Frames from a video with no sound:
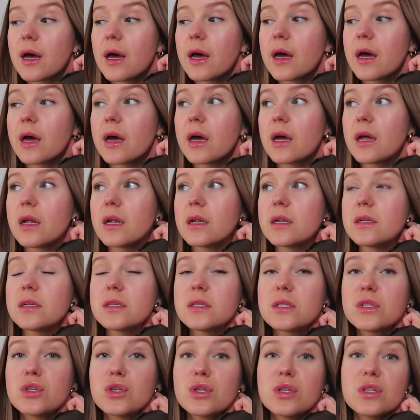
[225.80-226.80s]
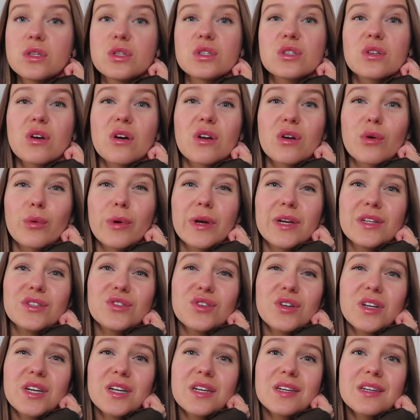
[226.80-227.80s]
and just got a quick
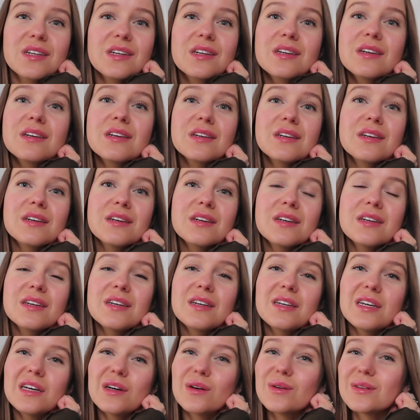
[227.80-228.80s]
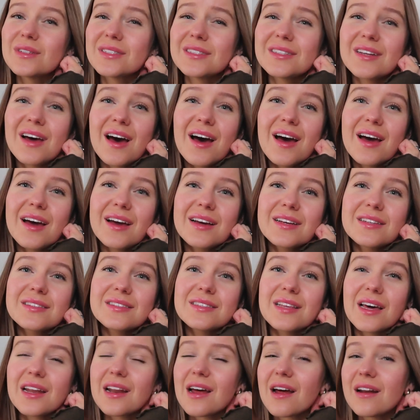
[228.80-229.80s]
drink. Was
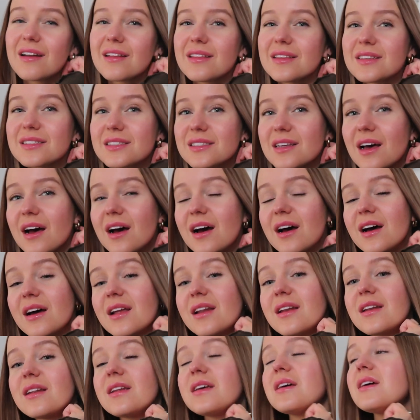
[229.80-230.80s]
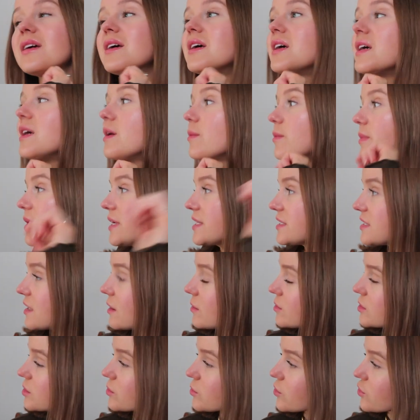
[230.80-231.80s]
nice, sat out in the sun, picked
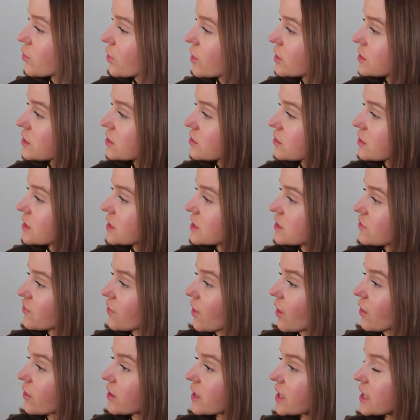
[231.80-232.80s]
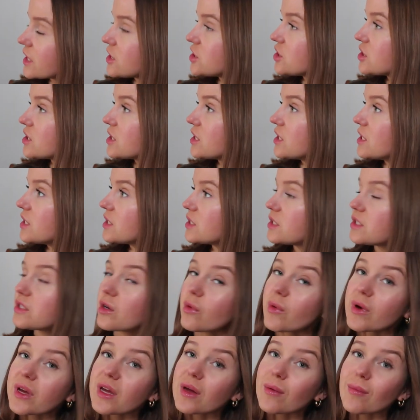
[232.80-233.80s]
up some groceries for our kitchen
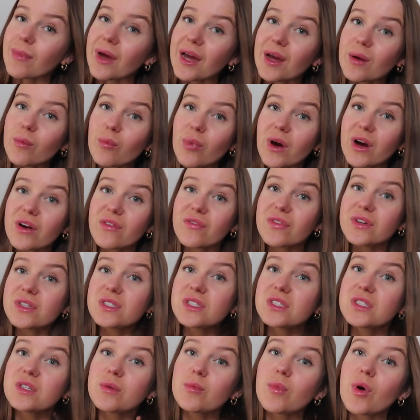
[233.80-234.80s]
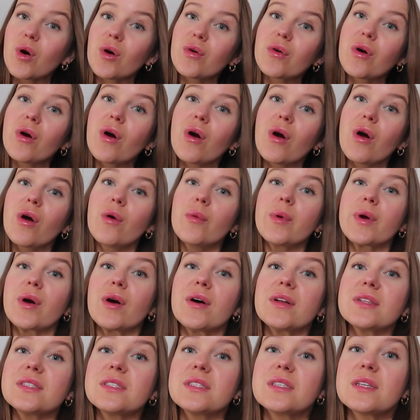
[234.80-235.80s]
so we can make breakfast tomorrow. We
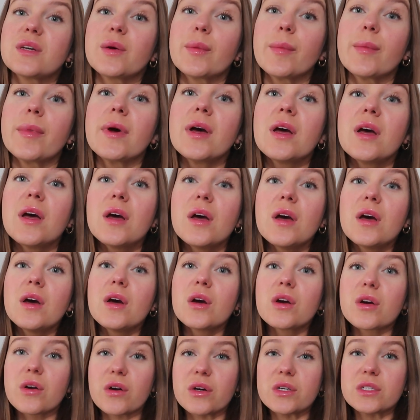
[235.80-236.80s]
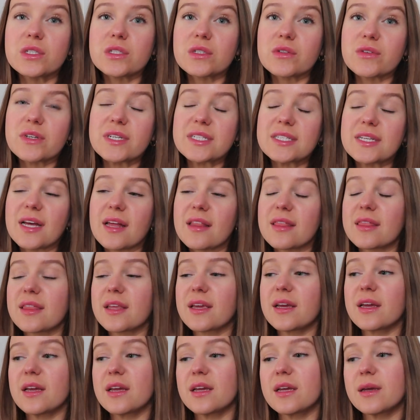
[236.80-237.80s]
got some groceries at
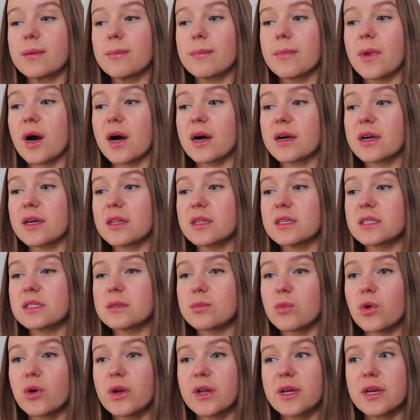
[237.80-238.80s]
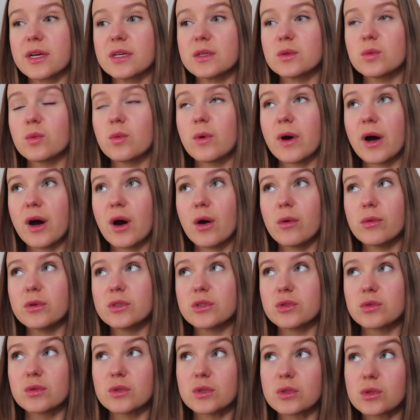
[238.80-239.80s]
the market this morning as well,
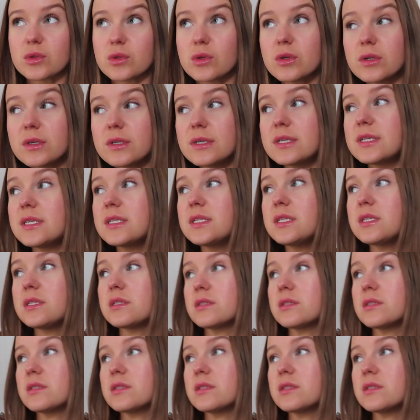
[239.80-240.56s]
which was good.